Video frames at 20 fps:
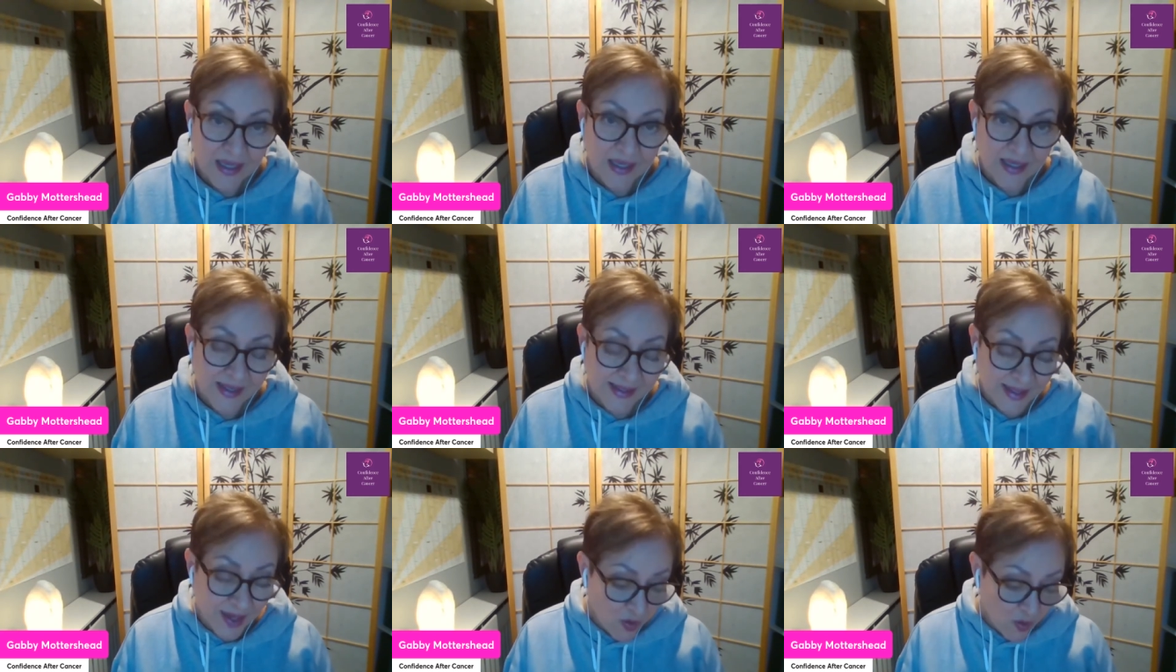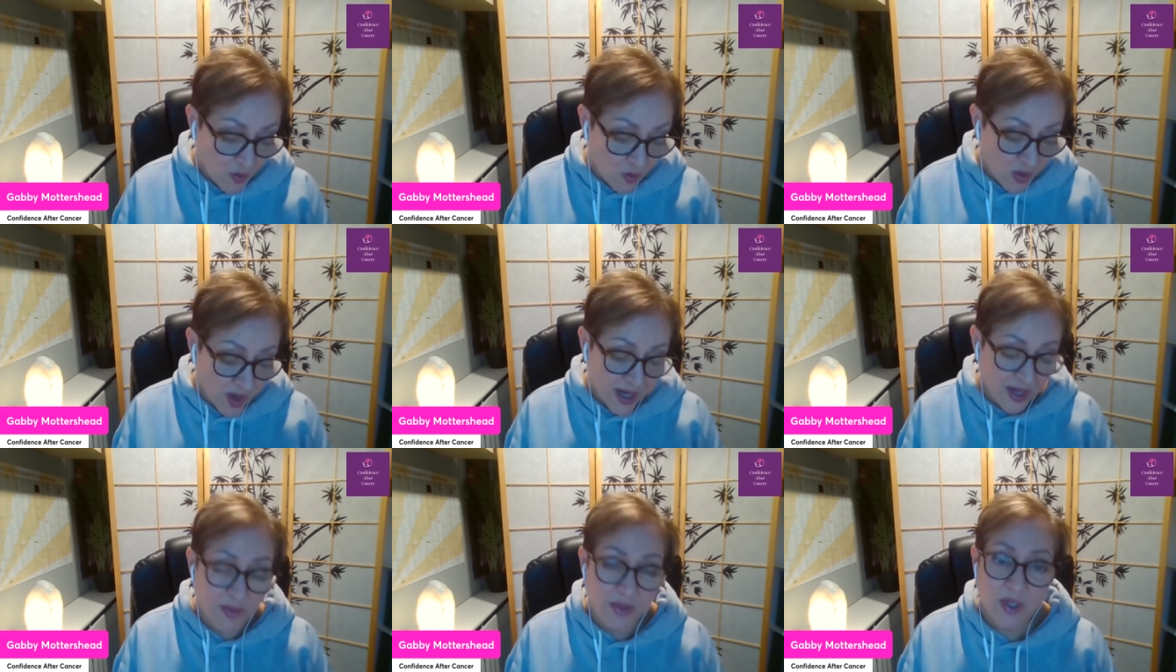So
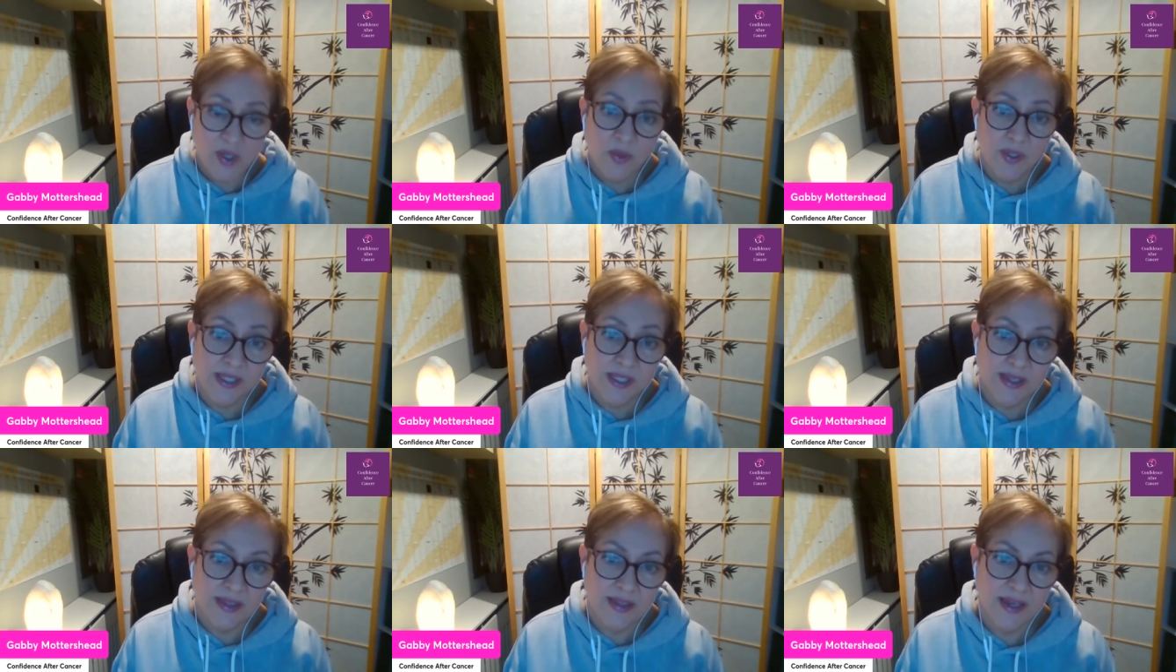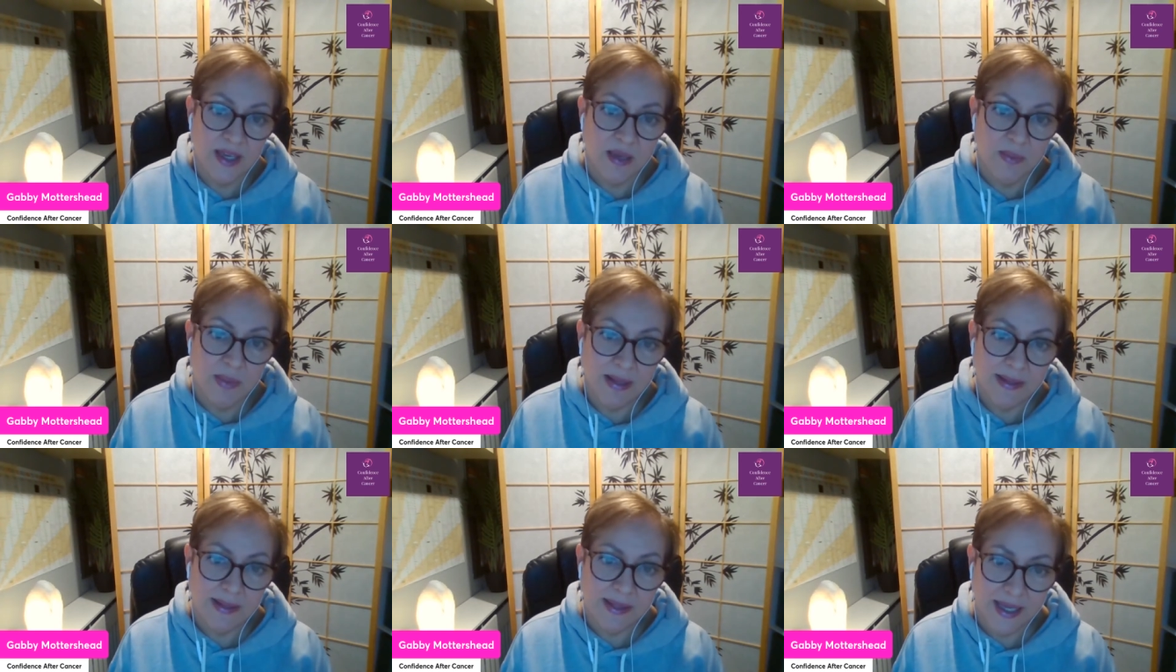why would you want to think
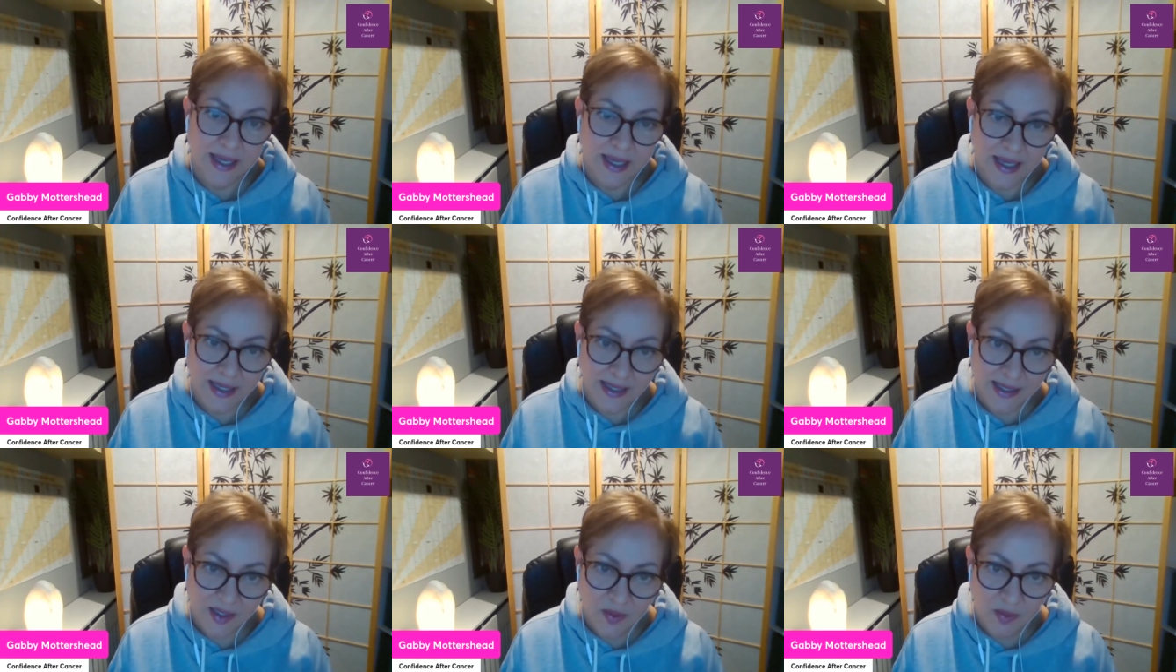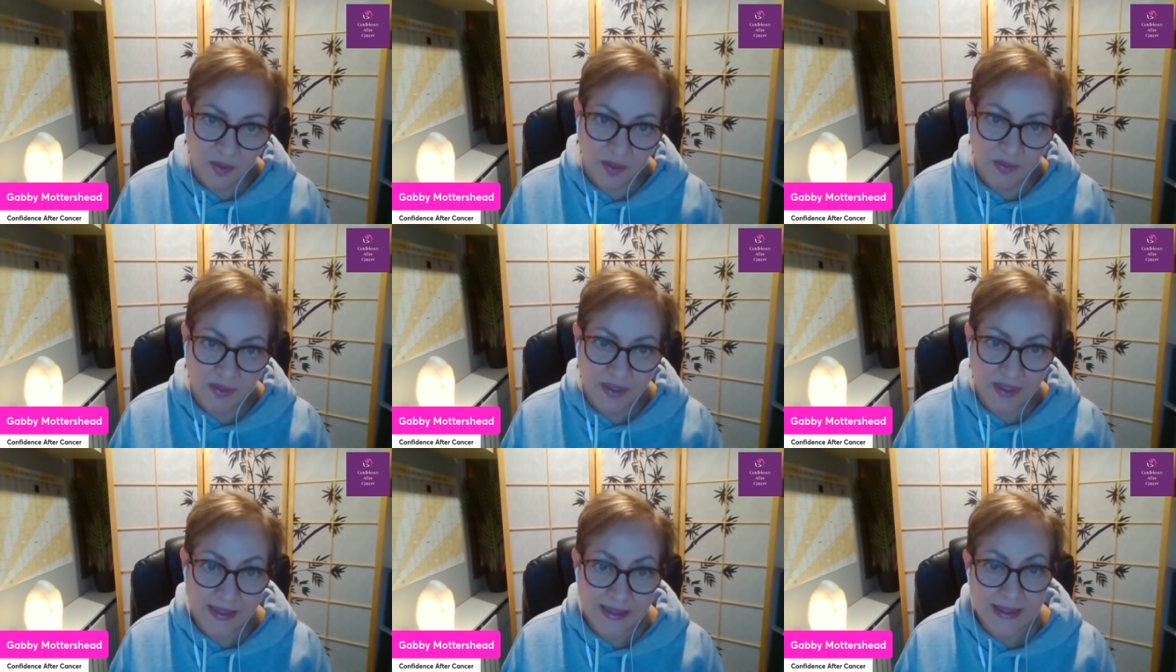about taking
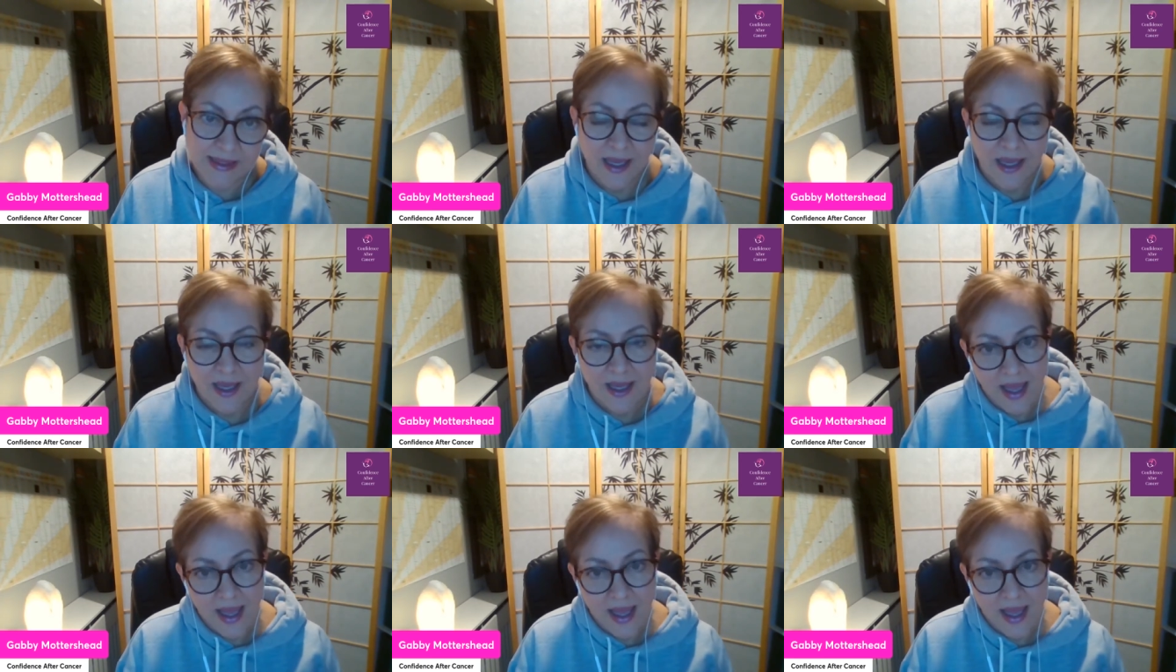supplements?